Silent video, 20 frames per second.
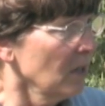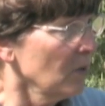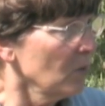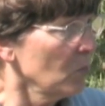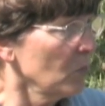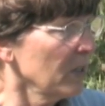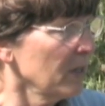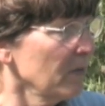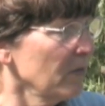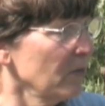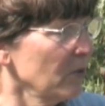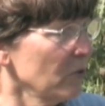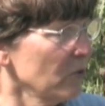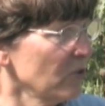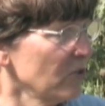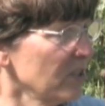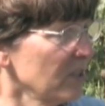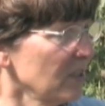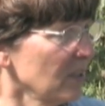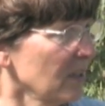we've
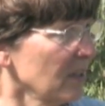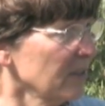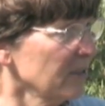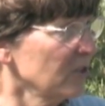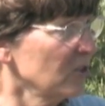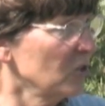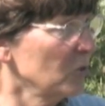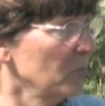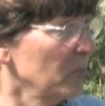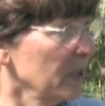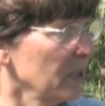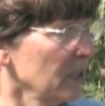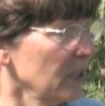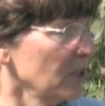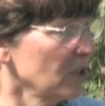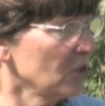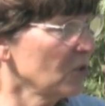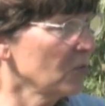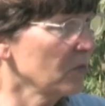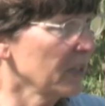used it on
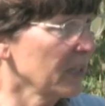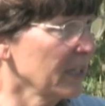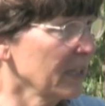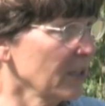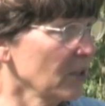spinach very